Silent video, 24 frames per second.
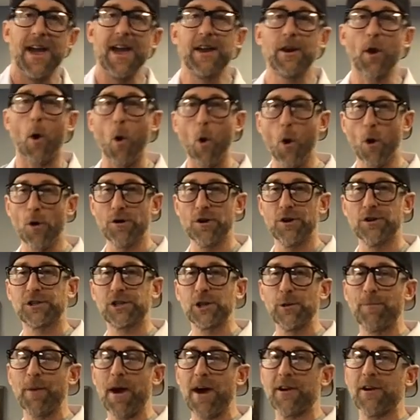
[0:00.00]
In order
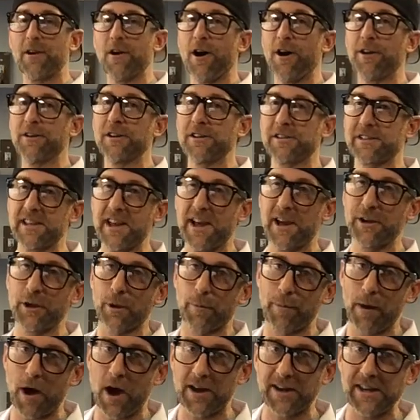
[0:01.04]
to better understand your
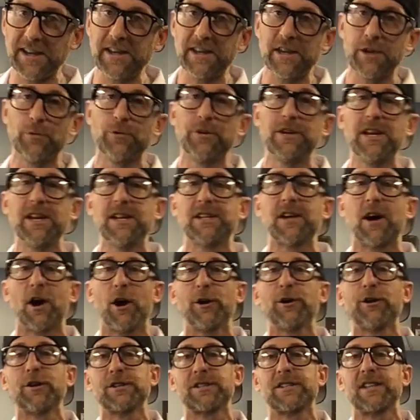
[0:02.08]
body, you need to
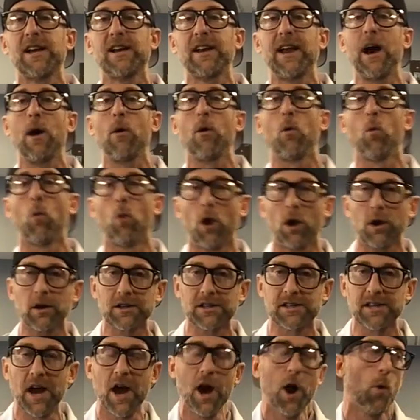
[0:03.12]
understand how it
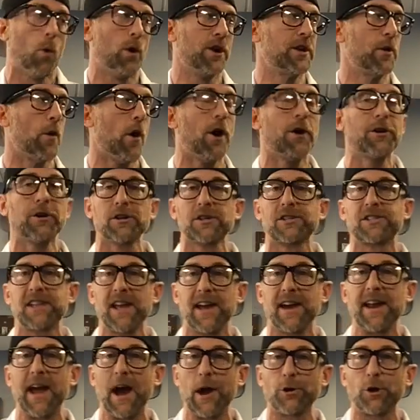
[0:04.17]
works. When you
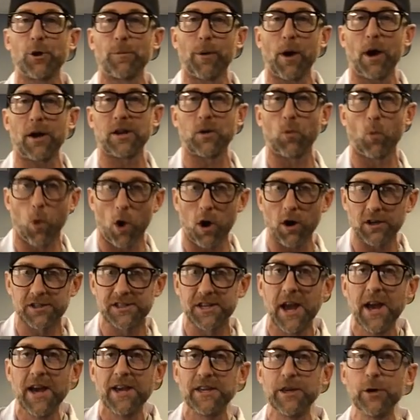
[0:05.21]
understand how your body works,
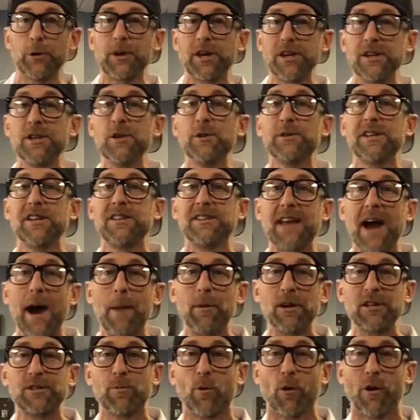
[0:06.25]
you can use it that
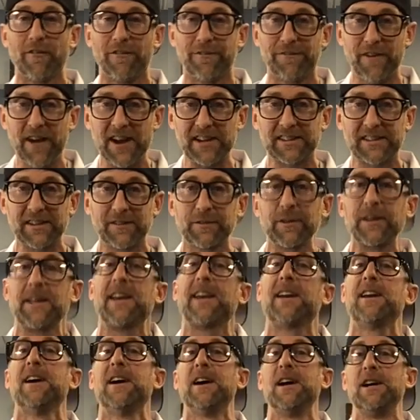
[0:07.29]
much more
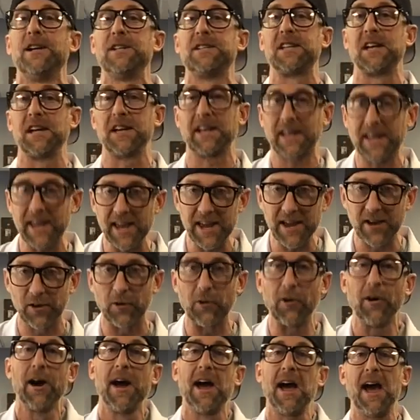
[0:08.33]
effectively to
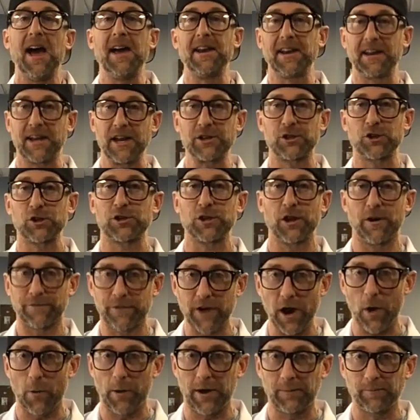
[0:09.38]
heal and to get yourself
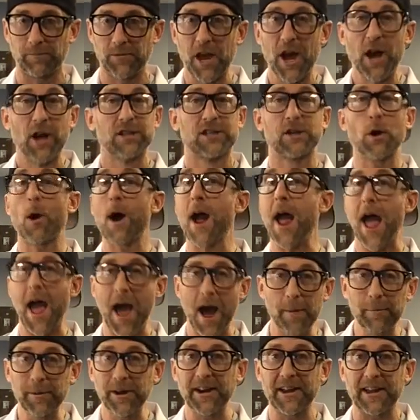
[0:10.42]
going. So I
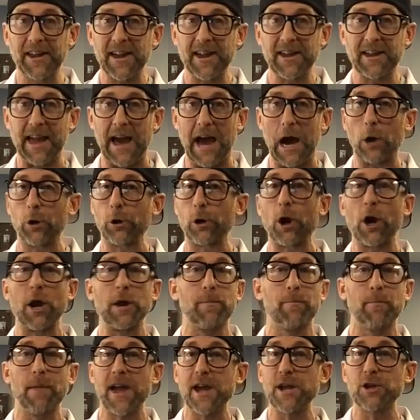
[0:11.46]
am going to geek out. I
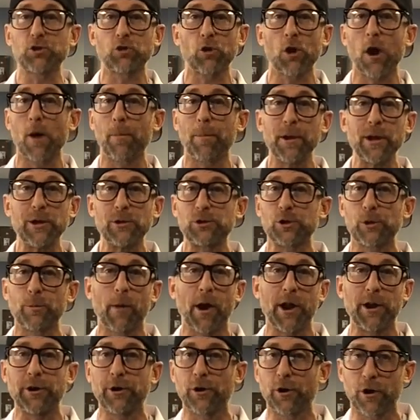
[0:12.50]
may drop into
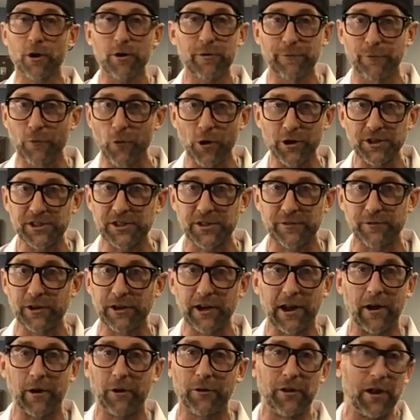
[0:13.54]
my nerd voice every
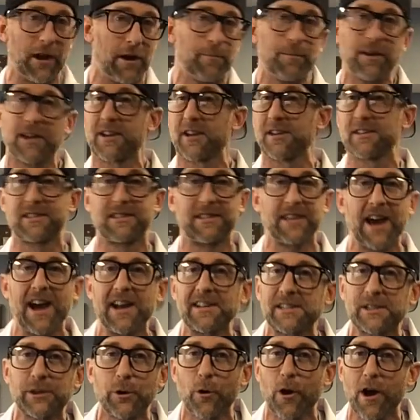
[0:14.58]
now and then because
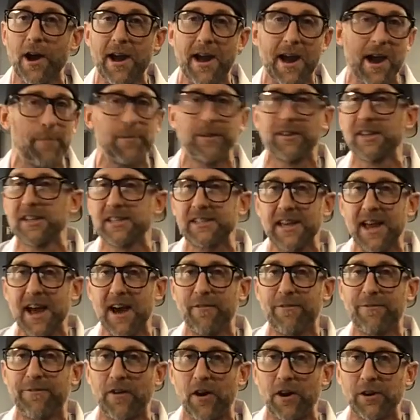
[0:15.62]
that's who I am, and let's
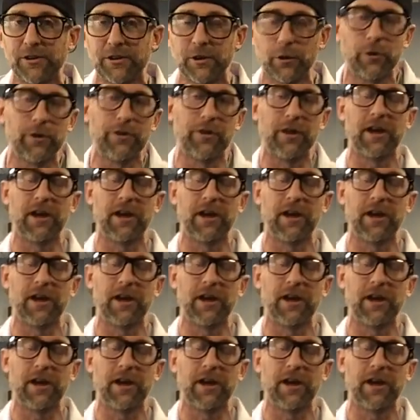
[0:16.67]
have fun doing